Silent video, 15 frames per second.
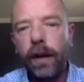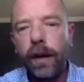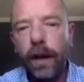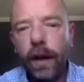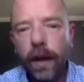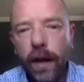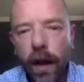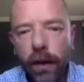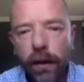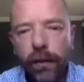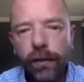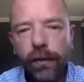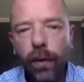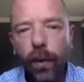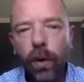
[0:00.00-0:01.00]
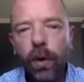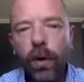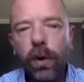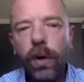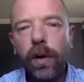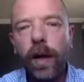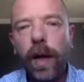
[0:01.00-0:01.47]
then another
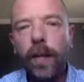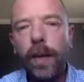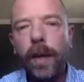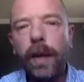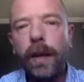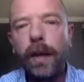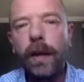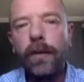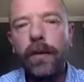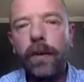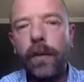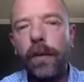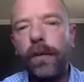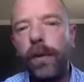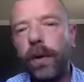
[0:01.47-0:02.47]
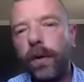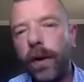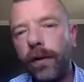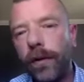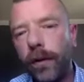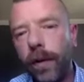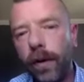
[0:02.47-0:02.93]
400 kb deletion before the
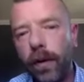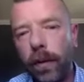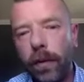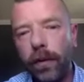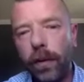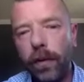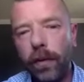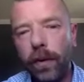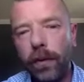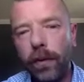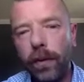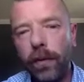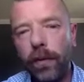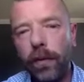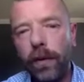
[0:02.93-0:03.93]
rest of the chromosome resumes.